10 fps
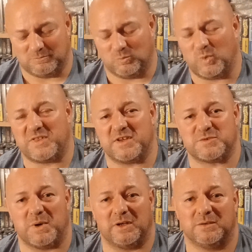with
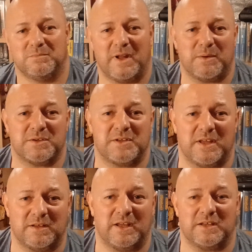this one? Now
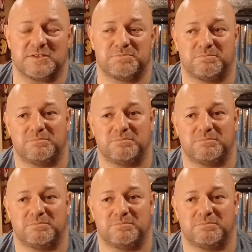it's